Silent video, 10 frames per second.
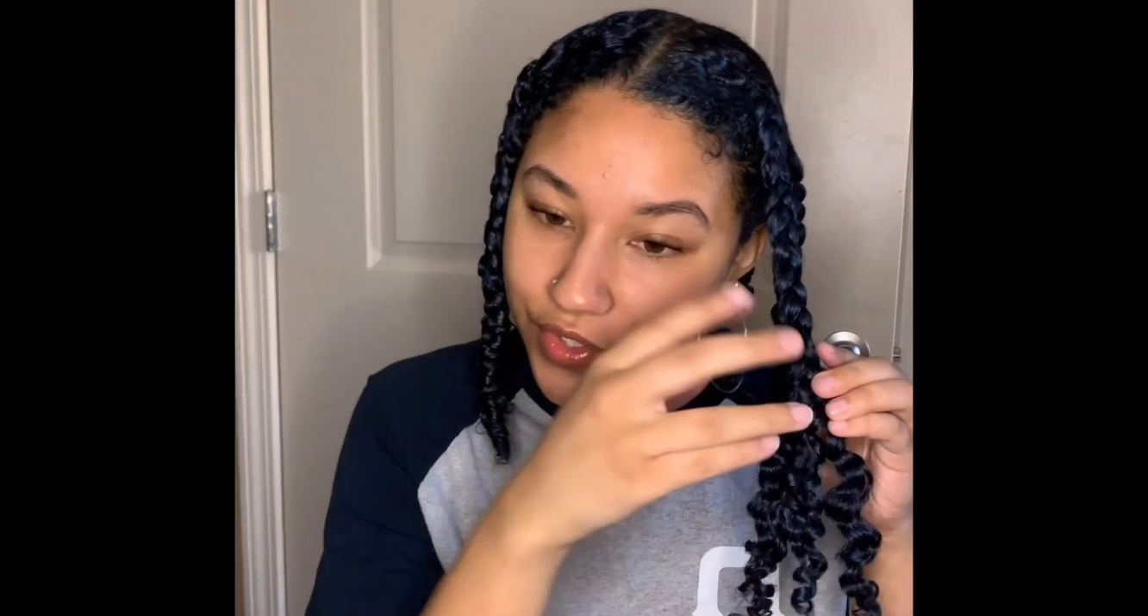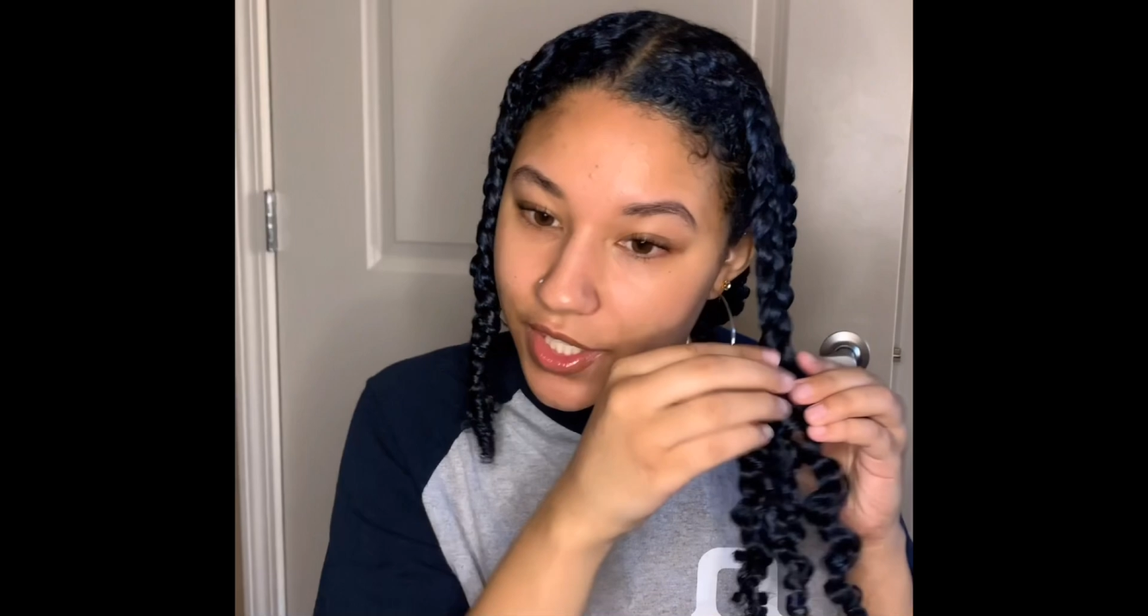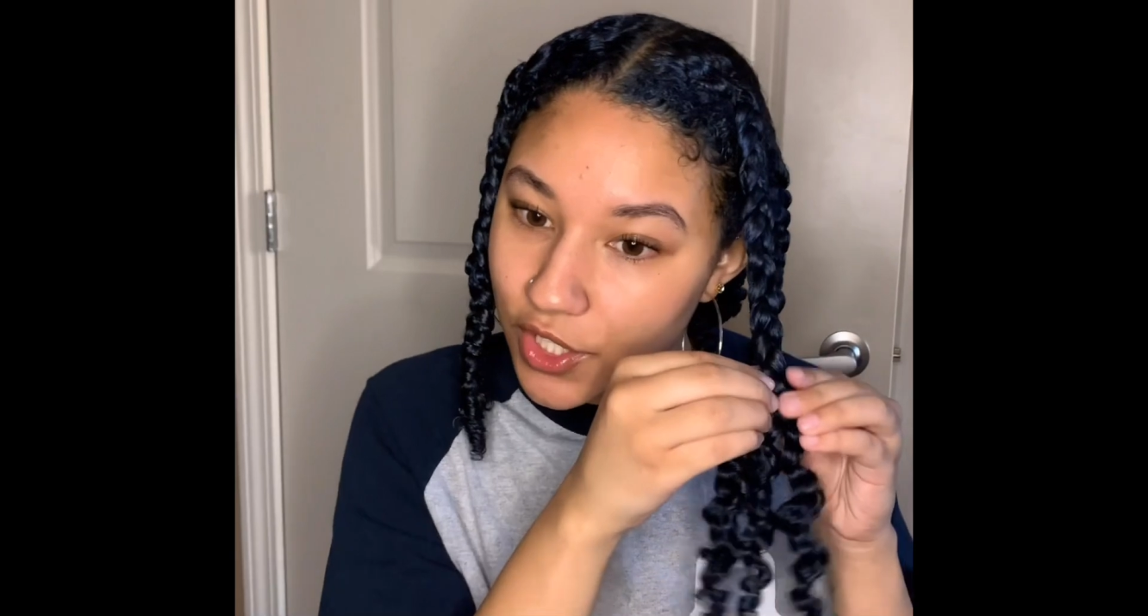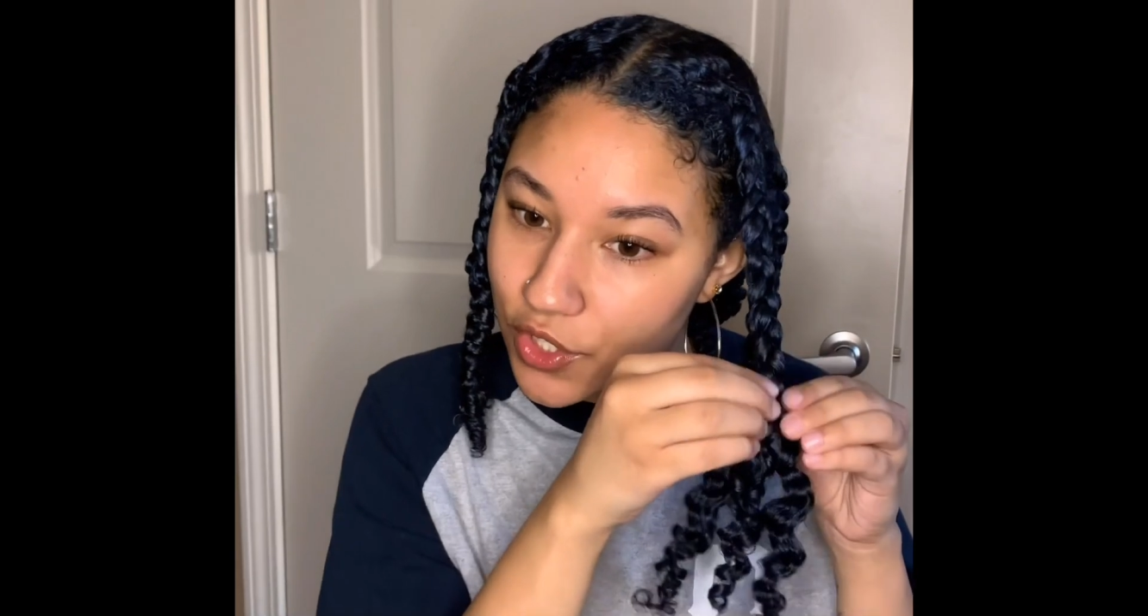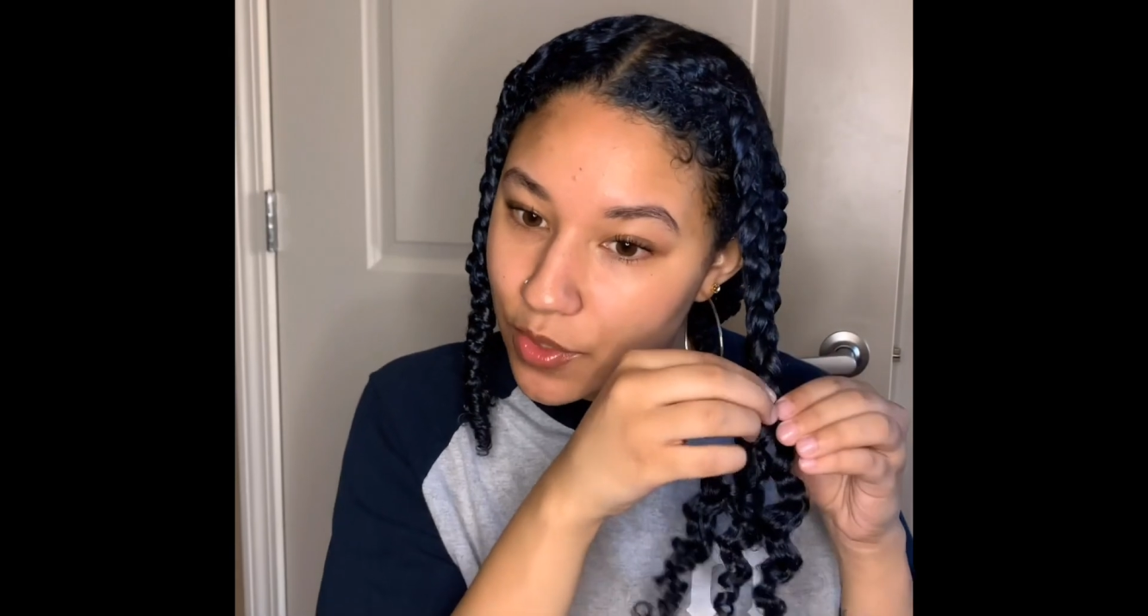a
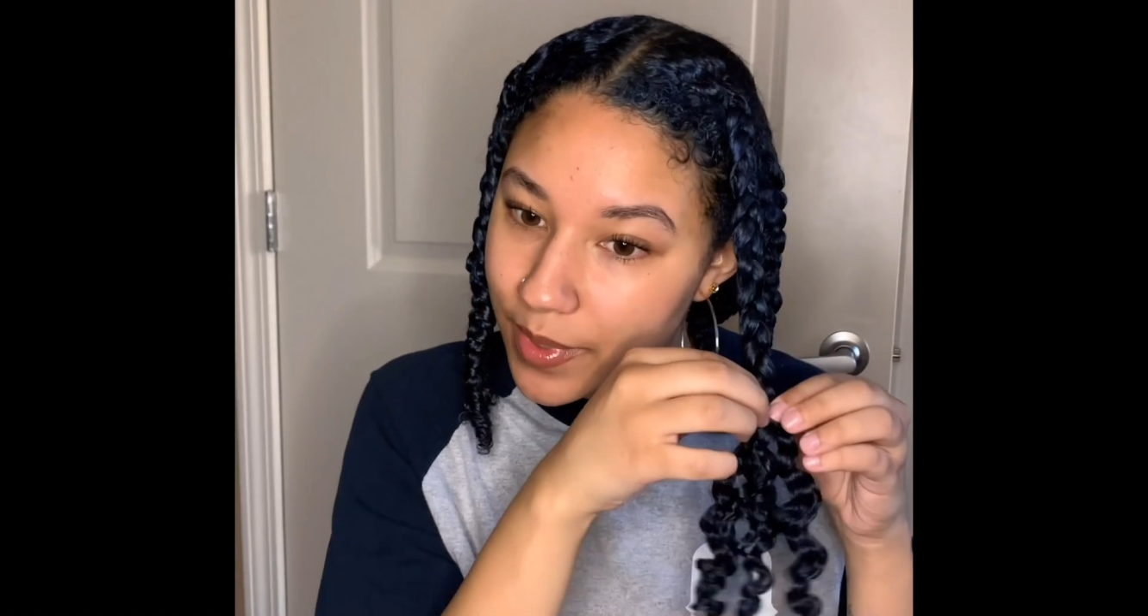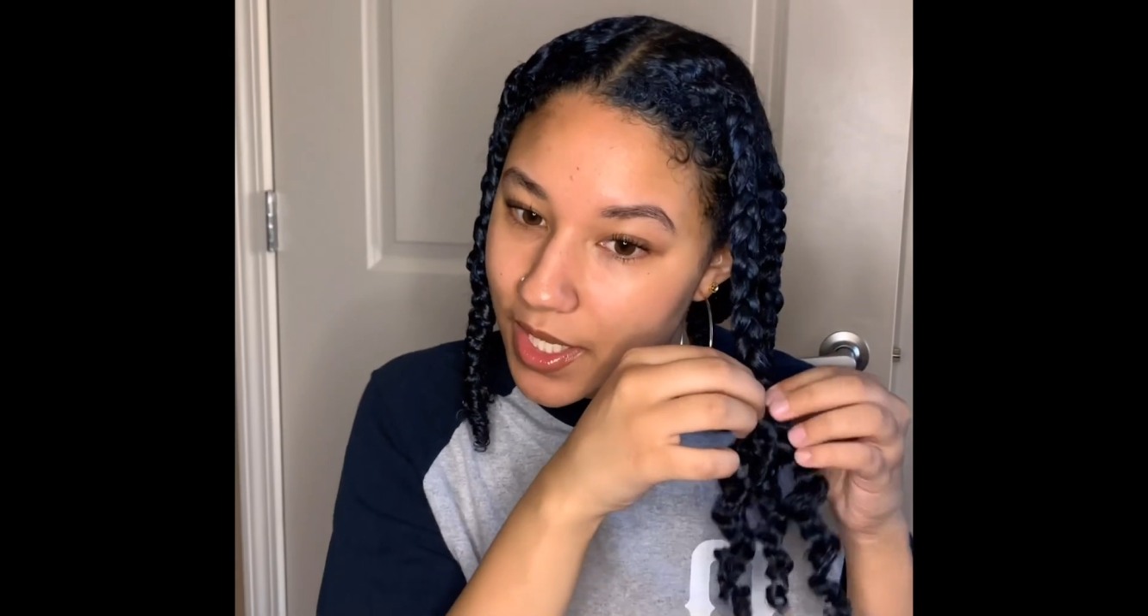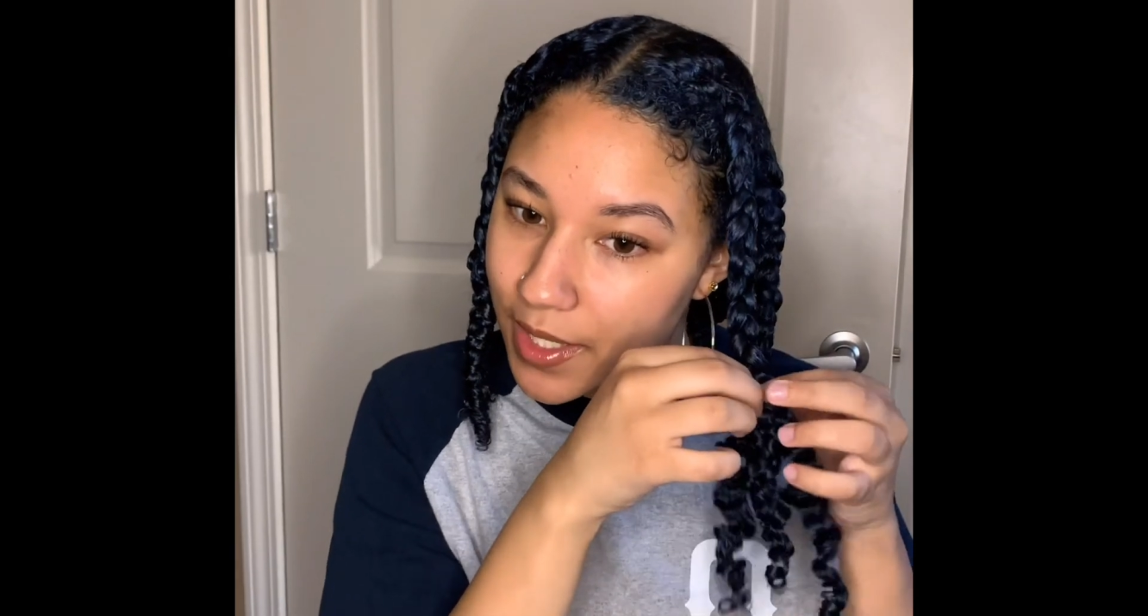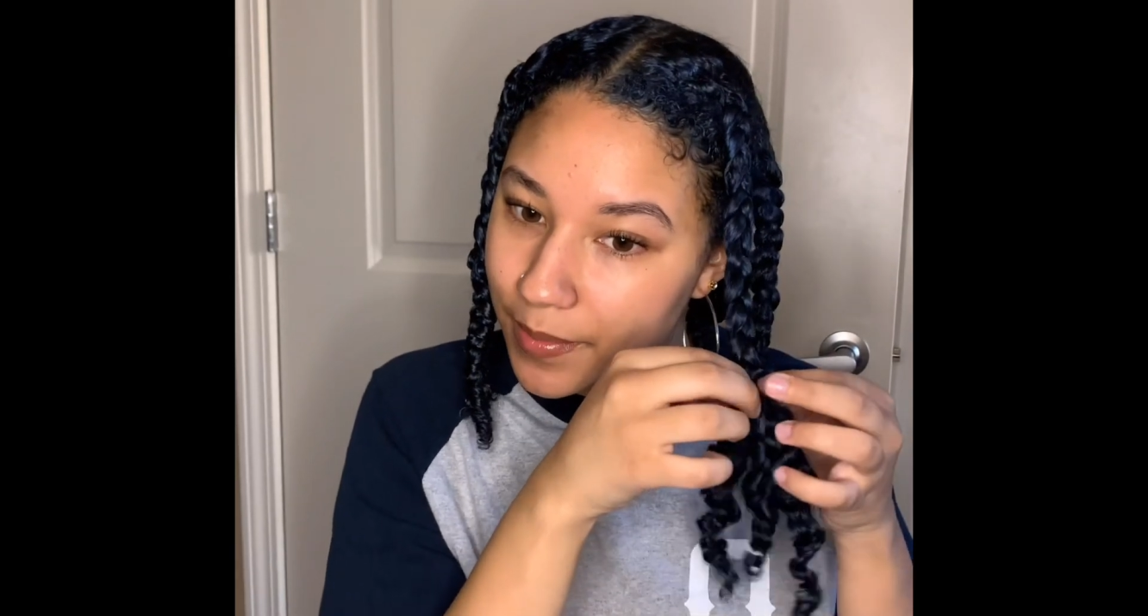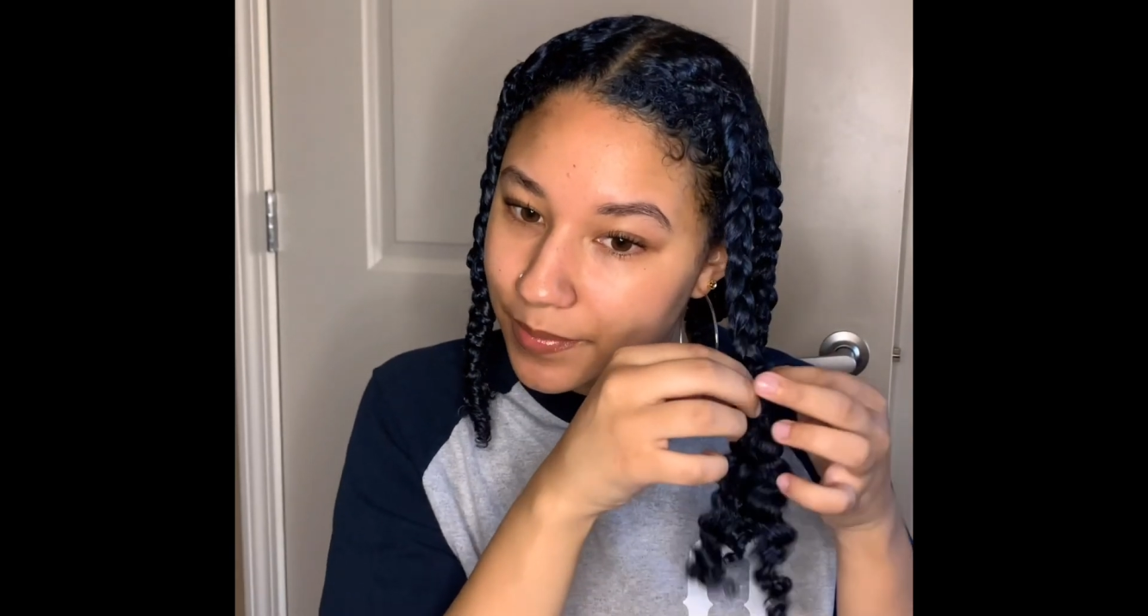little bit,